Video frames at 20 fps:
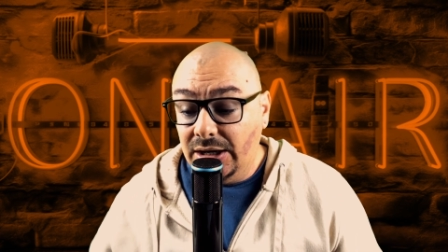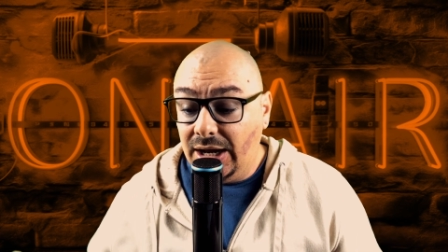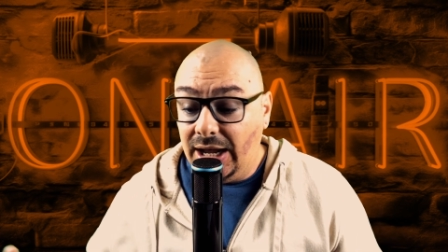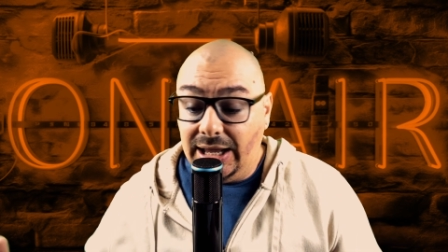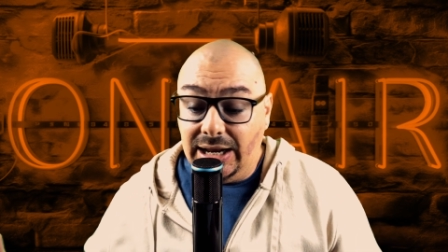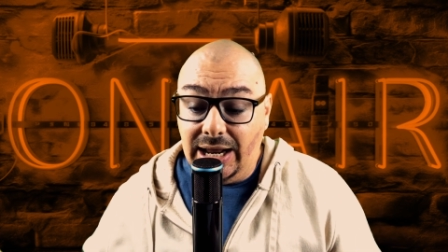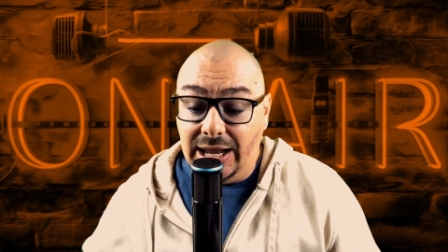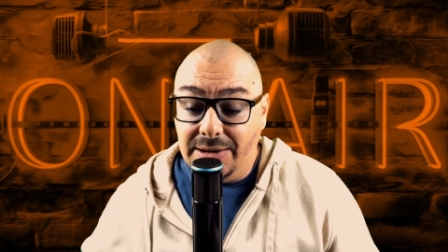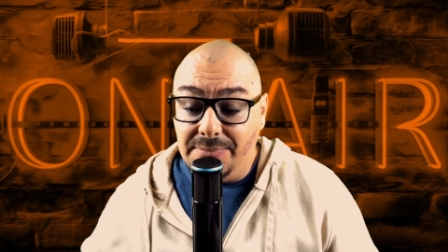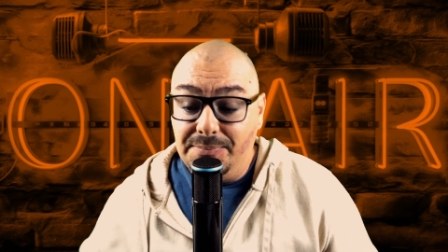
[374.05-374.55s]

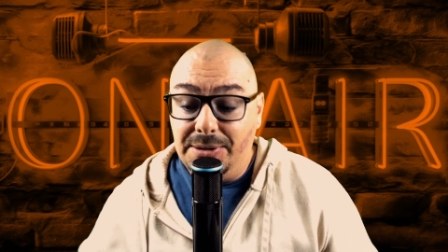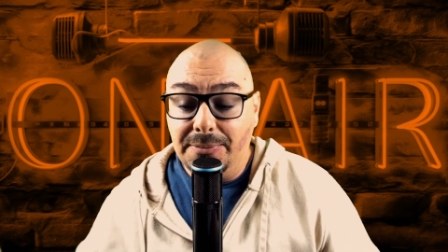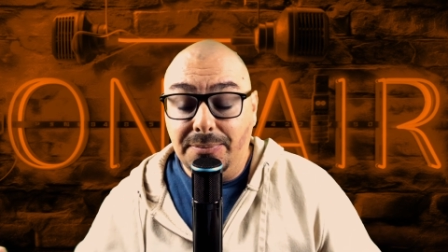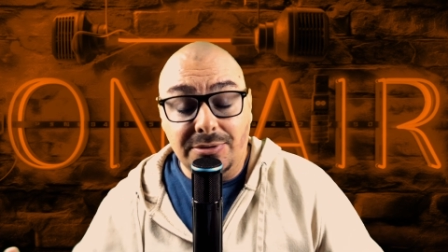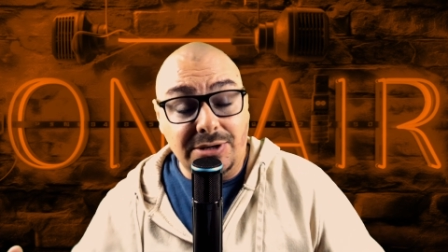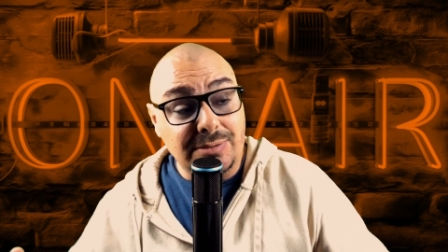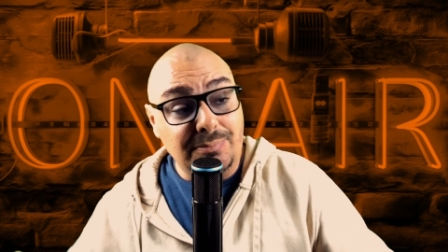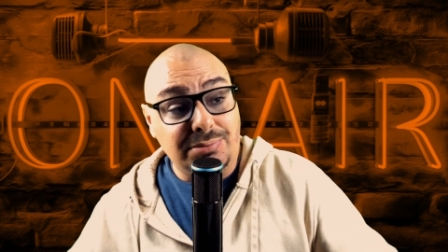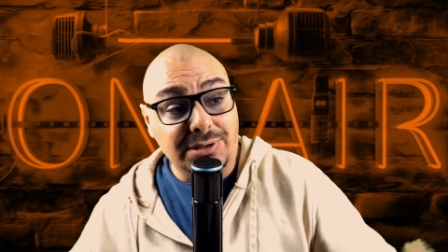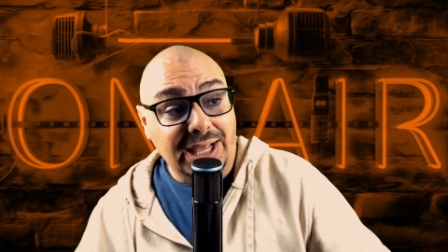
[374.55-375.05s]
And, and, people
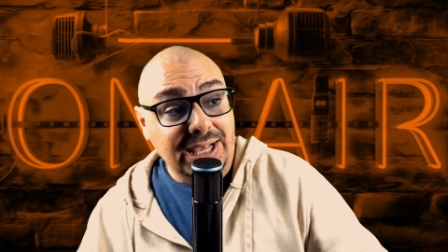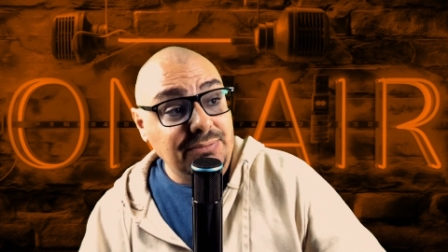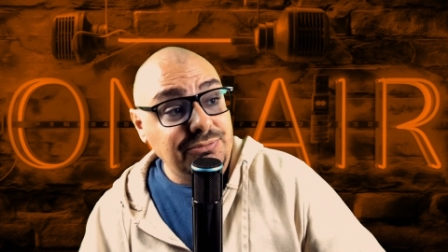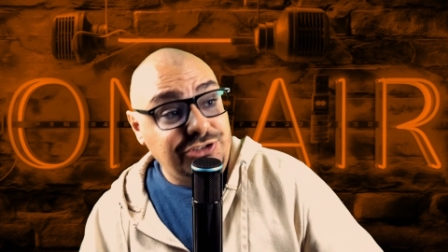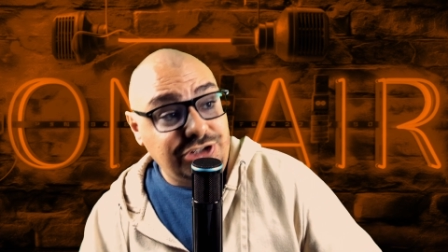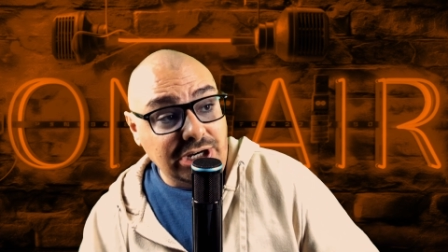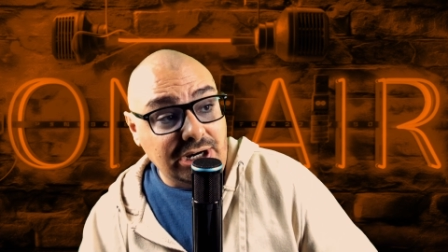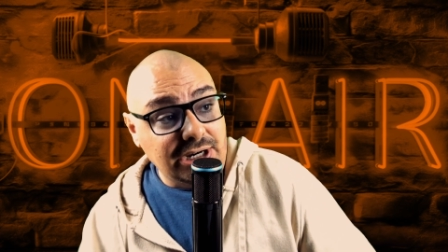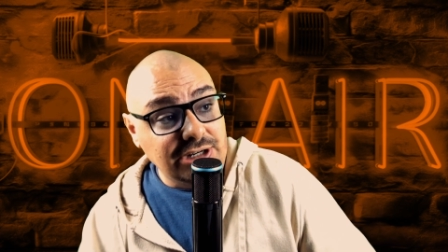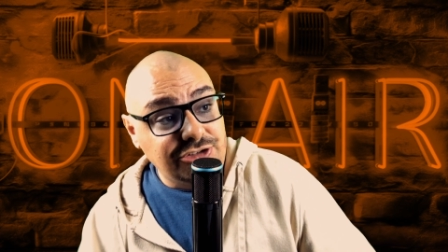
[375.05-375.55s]
can blame
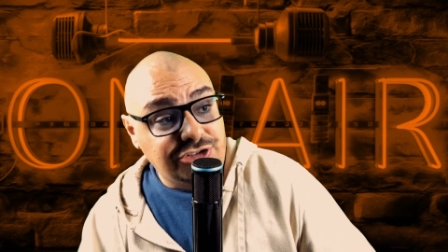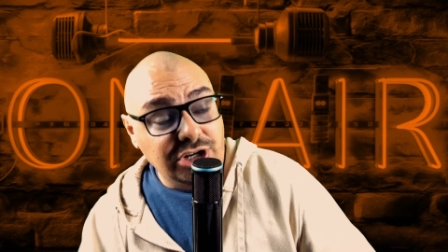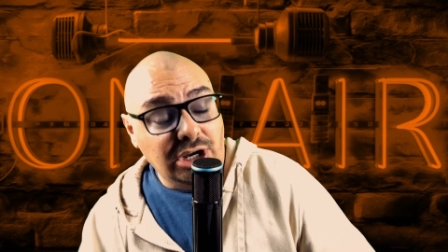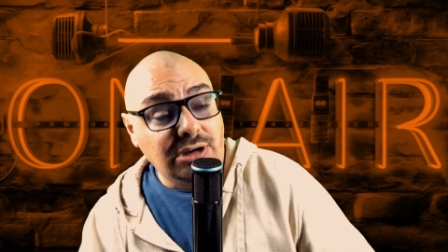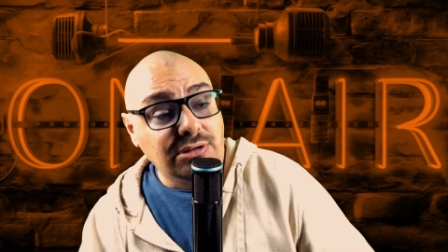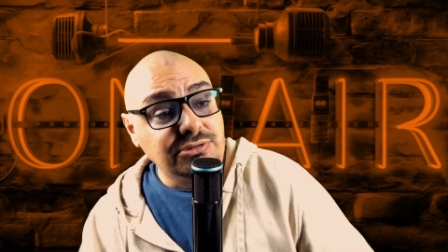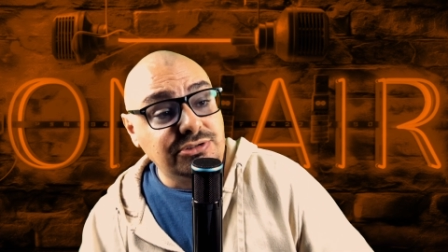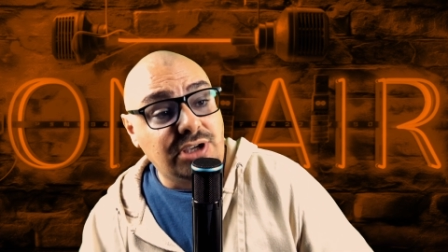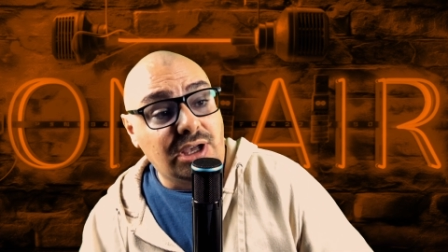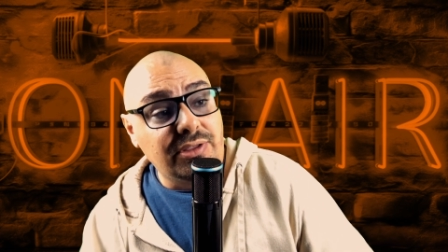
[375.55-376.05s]
Jerry
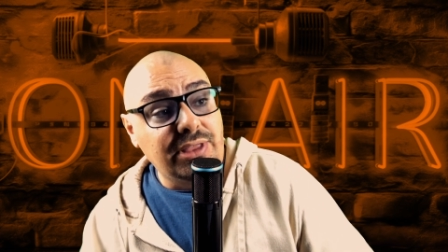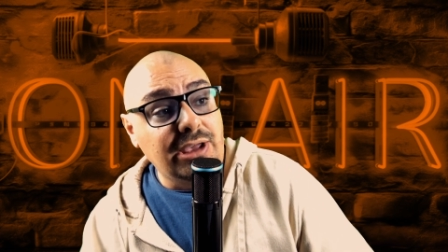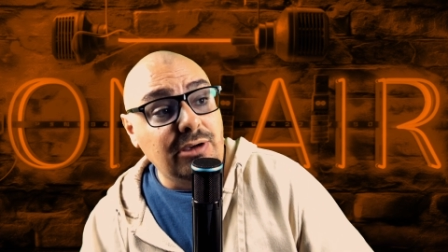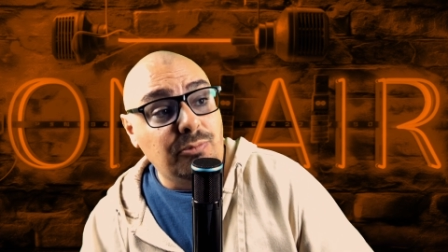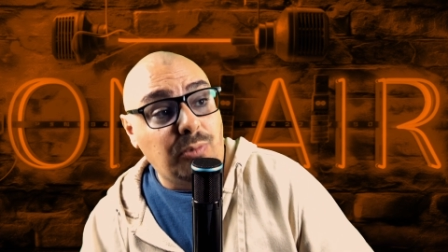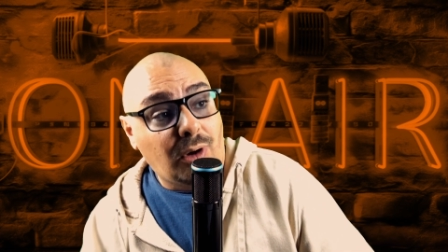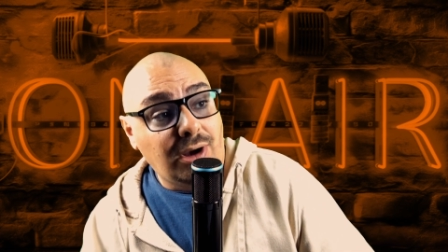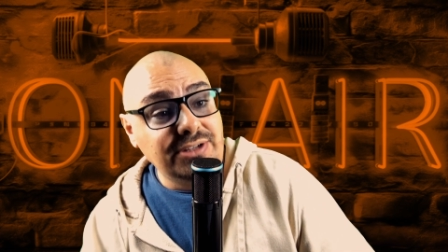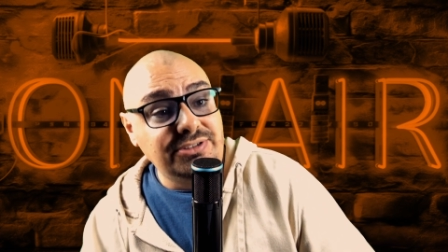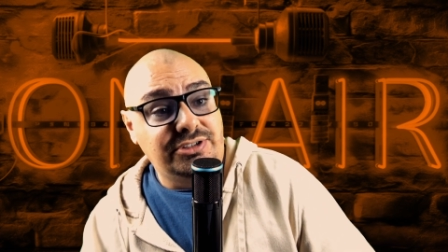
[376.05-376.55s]
Jones all they
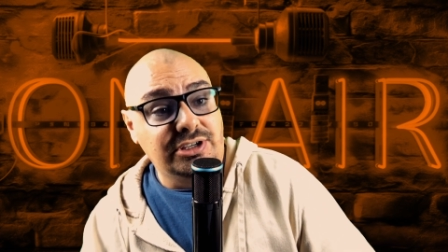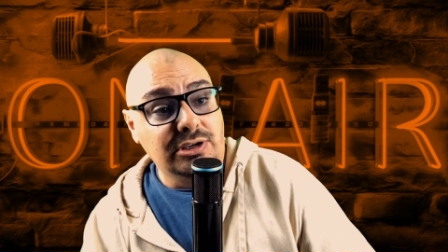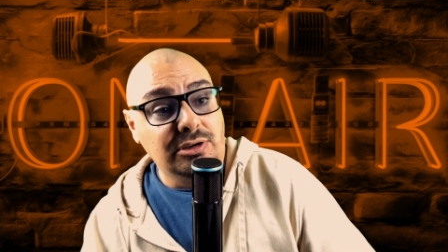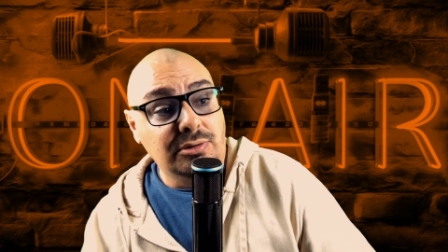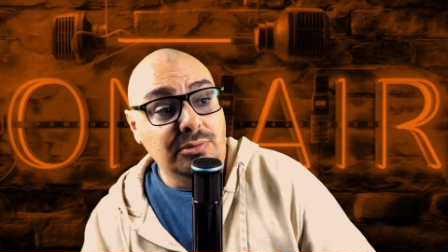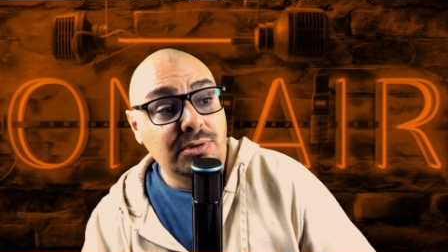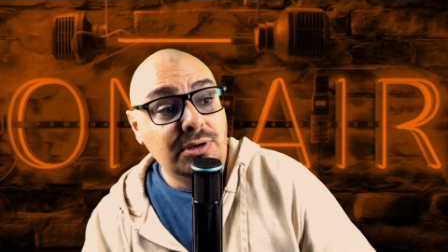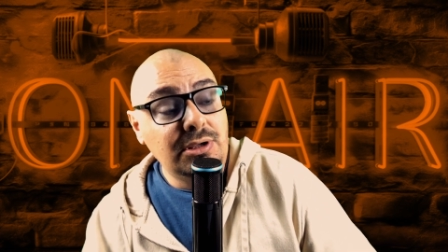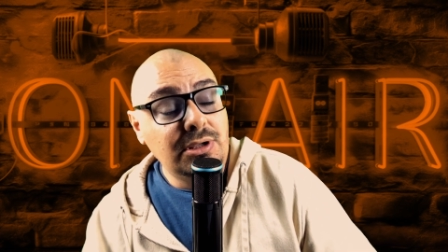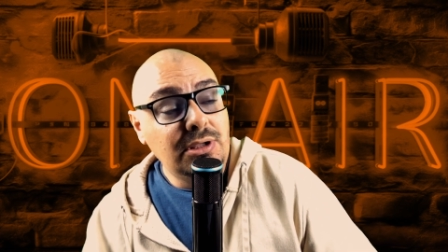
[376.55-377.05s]
want
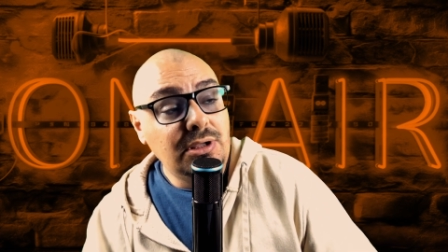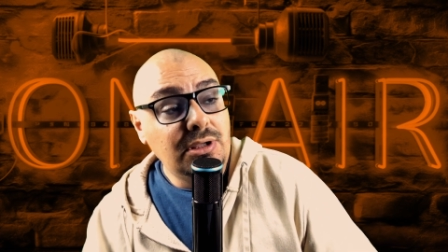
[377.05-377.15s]
to.